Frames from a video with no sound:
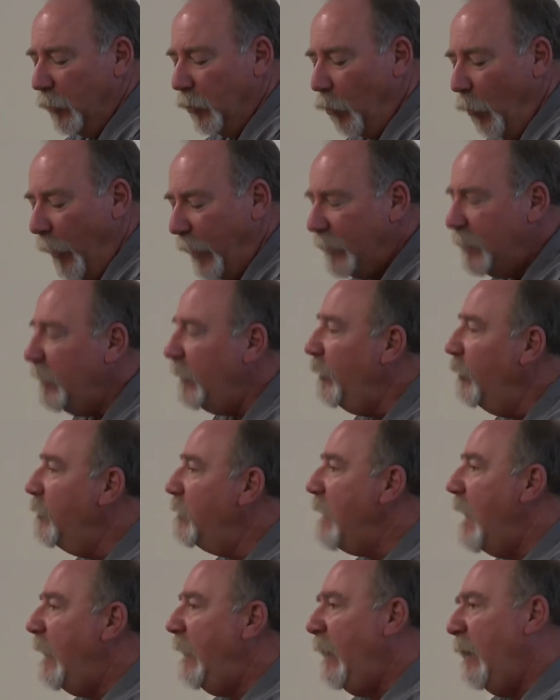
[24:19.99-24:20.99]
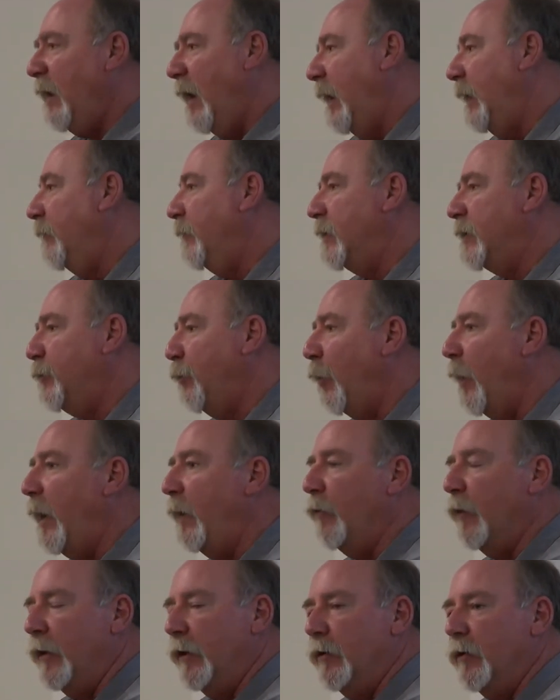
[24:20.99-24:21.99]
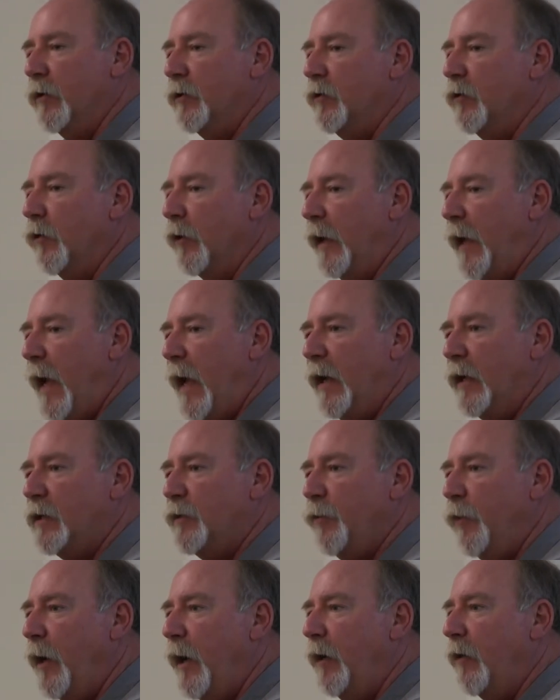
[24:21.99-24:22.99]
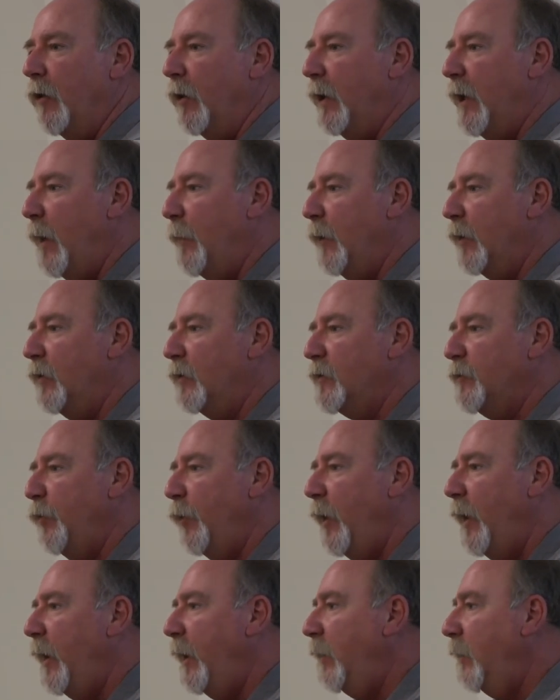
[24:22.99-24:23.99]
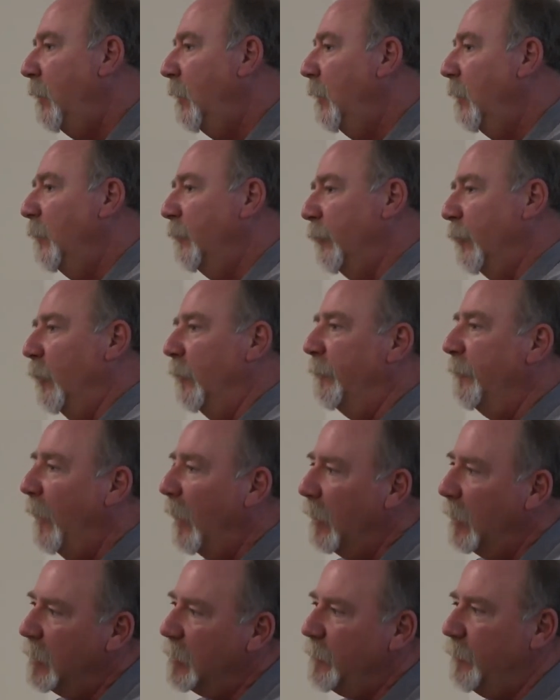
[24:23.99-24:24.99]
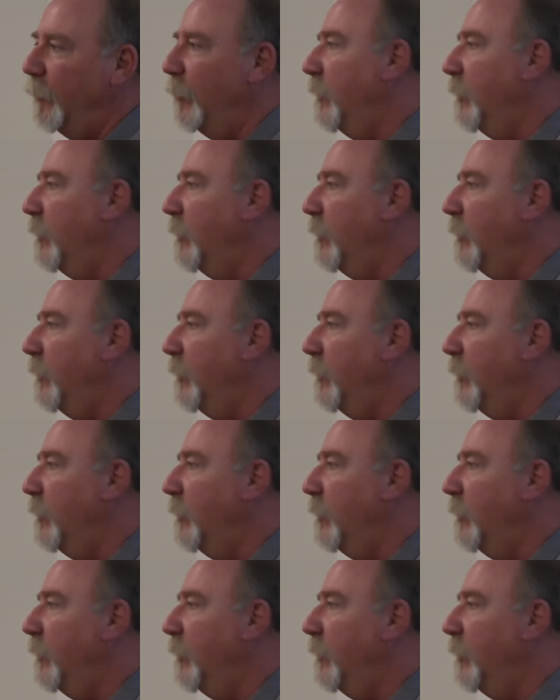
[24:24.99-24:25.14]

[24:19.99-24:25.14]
going to use any kind of a spray, whether it's an organic spray or a chemical spray for a fungus,